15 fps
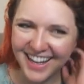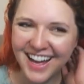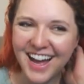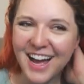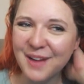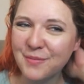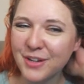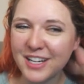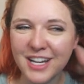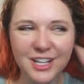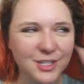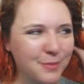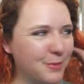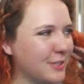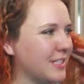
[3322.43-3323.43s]
I'm
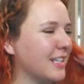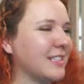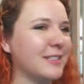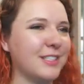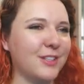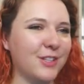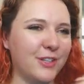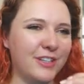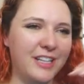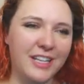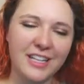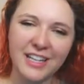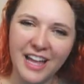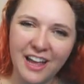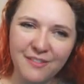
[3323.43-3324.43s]
100% still learning,
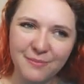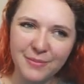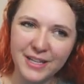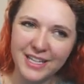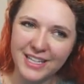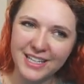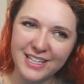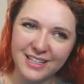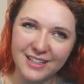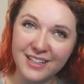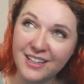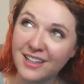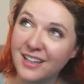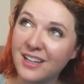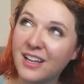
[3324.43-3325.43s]
and
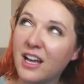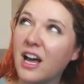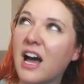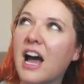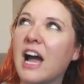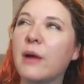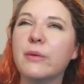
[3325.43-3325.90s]
I